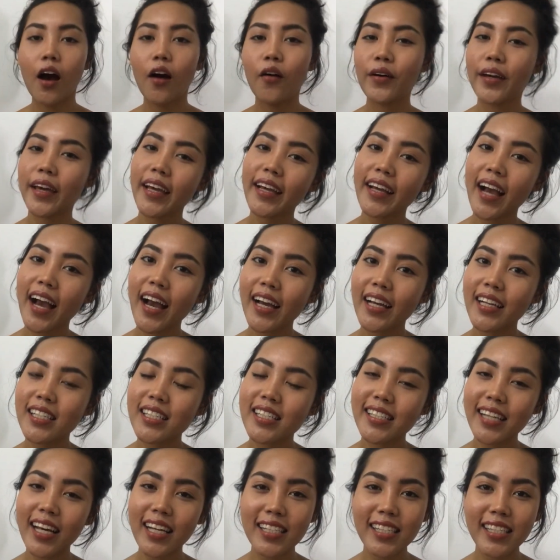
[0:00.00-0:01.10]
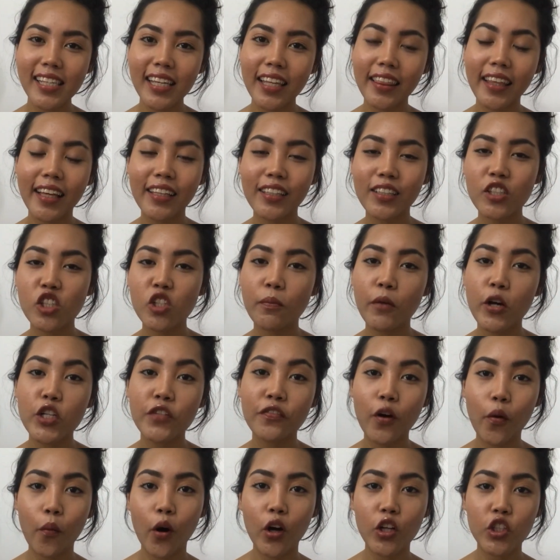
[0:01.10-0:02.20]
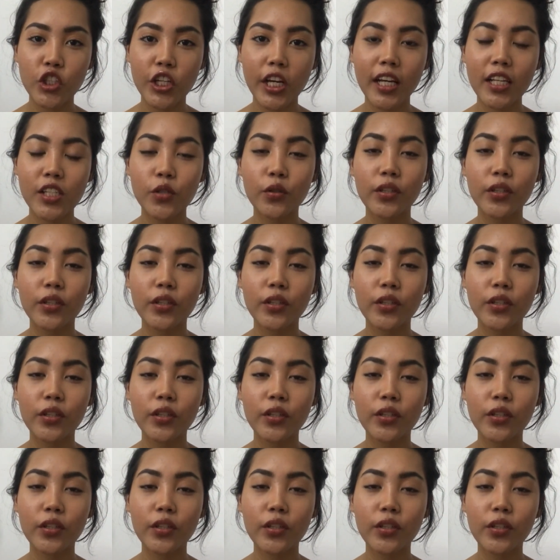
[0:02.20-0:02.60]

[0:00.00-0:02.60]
Okay guys, that's it. Thank you so much for watching.